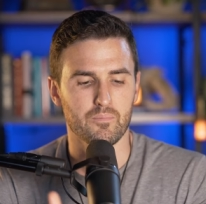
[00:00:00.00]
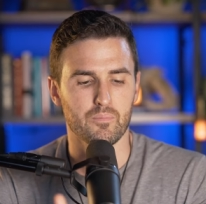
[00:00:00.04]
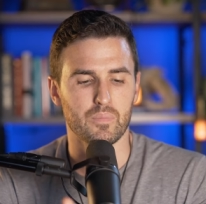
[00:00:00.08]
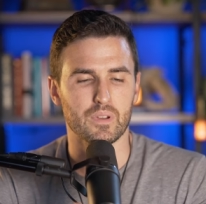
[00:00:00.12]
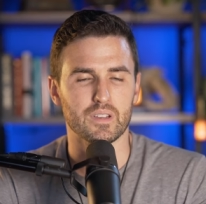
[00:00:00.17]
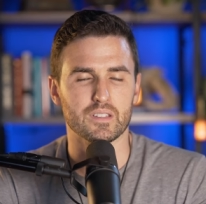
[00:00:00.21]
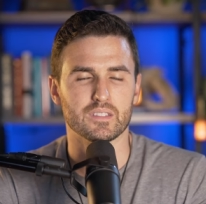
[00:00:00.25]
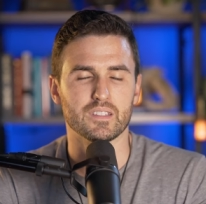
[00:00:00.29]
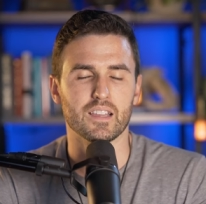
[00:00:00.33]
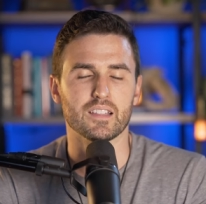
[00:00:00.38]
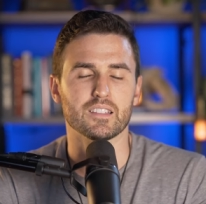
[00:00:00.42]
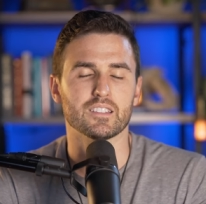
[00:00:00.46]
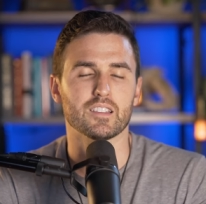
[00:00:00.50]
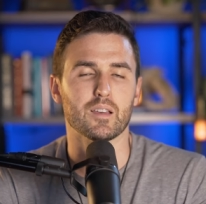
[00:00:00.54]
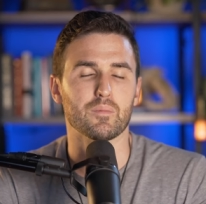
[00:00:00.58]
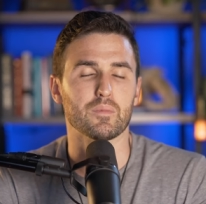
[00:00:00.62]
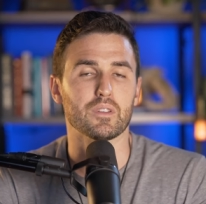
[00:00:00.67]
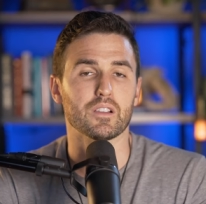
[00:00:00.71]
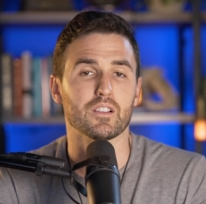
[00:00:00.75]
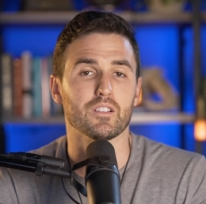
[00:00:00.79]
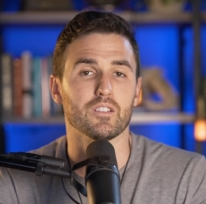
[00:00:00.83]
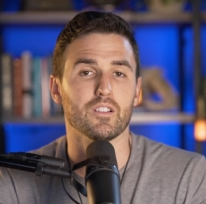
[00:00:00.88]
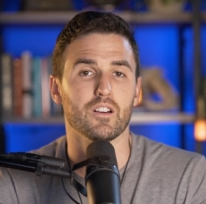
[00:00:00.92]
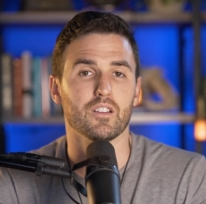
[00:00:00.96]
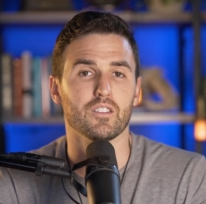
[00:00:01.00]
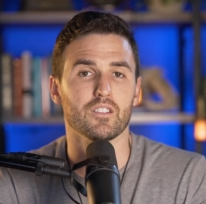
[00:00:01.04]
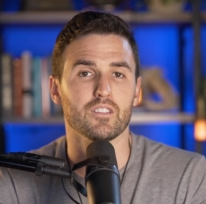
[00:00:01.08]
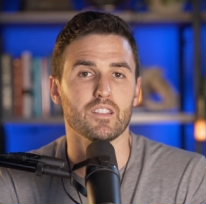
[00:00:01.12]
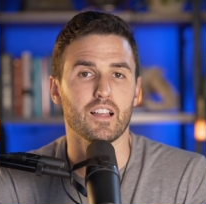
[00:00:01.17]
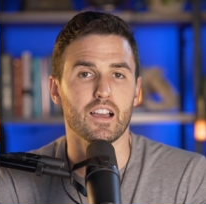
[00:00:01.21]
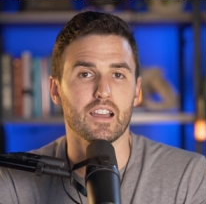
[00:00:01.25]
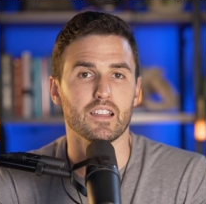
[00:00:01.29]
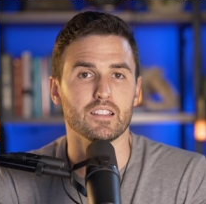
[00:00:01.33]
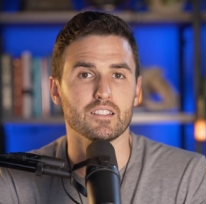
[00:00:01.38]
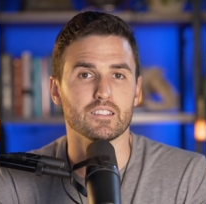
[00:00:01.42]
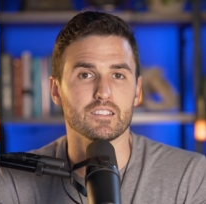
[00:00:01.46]
But it said something along the
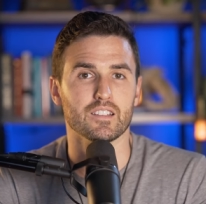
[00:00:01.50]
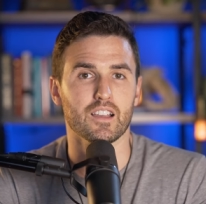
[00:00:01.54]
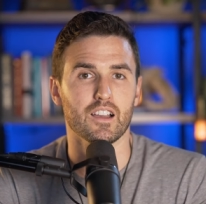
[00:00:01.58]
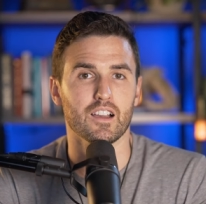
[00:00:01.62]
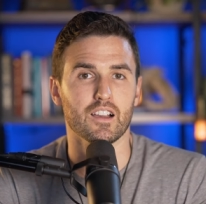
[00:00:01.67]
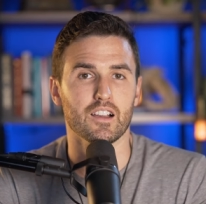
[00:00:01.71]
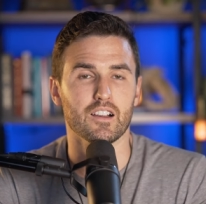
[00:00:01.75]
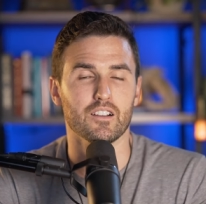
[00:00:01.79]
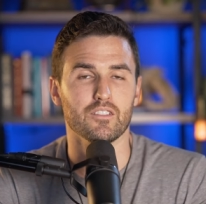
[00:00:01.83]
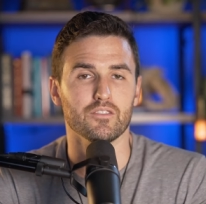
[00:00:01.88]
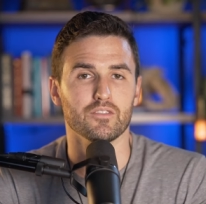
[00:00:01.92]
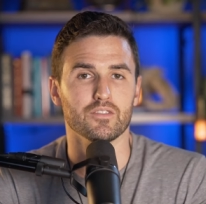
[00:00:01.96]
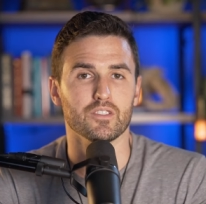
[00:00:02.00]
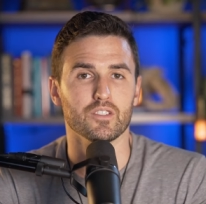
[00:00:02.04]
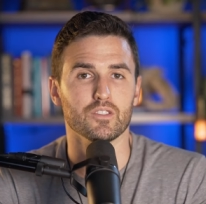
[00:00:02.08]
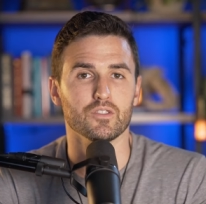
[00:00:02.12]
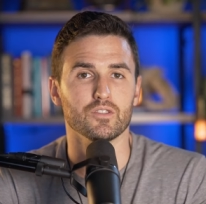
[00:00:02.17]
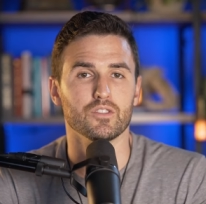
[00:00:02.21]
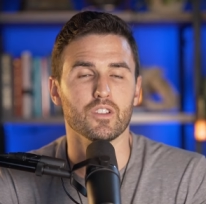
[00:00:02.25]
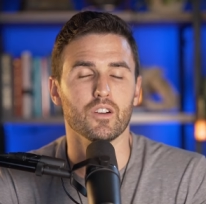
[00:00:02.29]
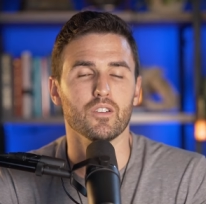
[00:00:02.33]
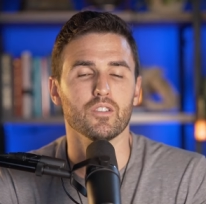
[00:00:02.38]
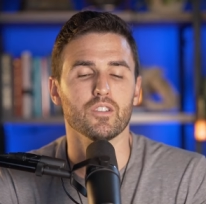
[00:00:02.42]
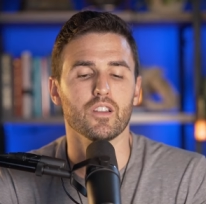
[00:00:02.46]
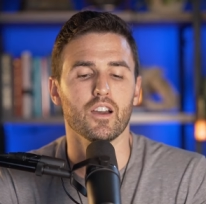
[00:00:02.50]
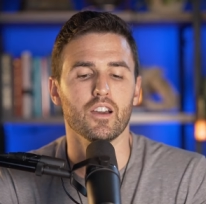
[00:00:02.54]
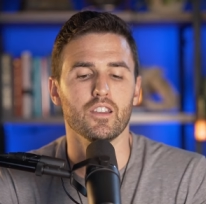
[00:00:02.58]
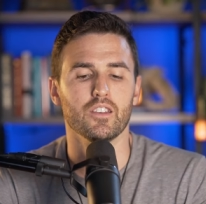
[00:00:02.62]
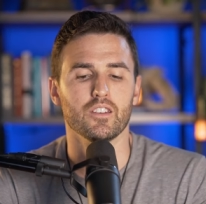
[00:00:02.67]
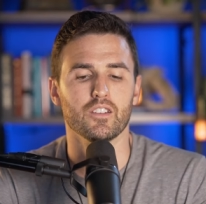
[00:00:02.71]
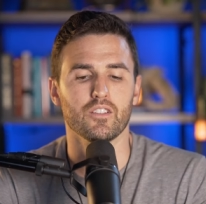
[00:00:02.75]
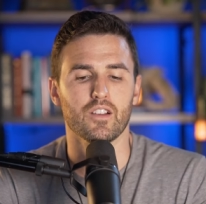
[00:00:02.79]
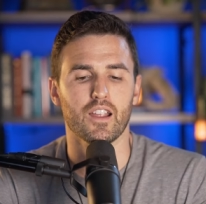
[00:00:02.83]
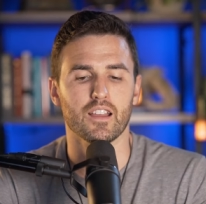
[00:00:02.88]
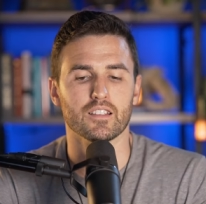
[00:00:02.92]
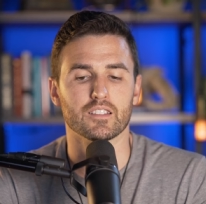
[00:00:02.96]
lines of Don't
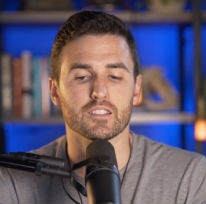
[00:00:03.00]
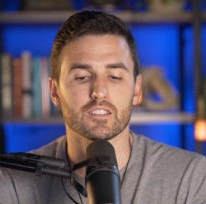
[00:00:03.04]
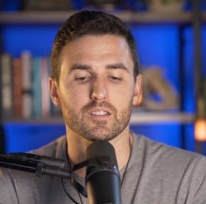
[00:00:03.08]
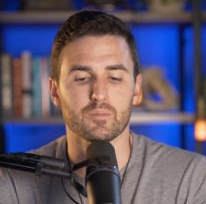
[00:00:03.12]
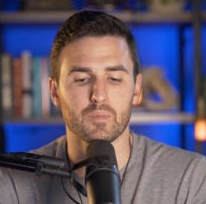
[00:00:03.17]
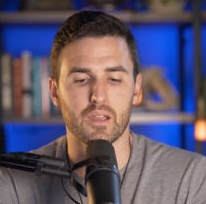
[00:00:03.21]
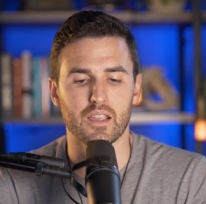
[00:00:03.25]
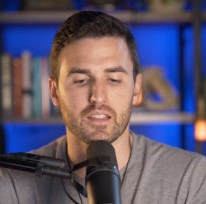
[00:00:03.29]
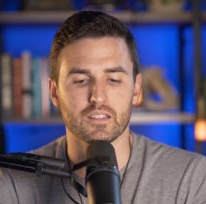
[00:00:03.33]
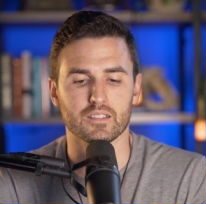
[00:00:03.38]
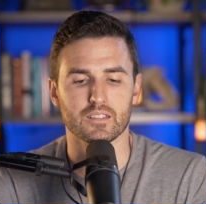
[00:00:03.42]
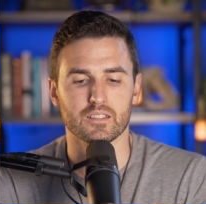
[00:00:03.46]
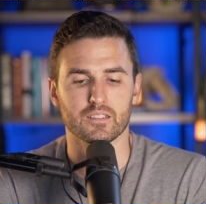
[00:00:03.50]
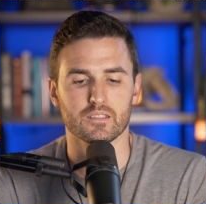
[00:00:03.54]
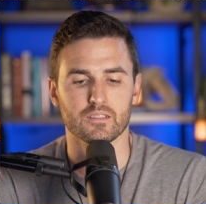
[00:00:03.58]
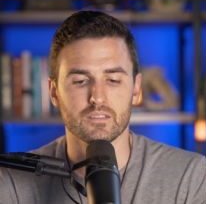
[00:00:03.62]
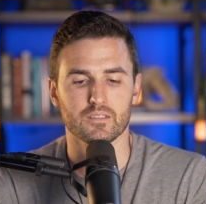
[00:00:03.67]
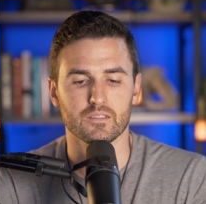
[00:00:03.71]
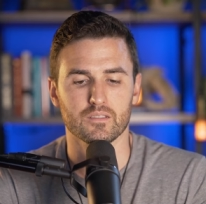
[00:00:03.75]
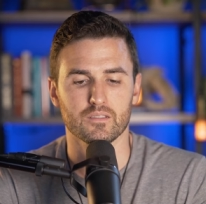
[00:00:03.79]
underestimate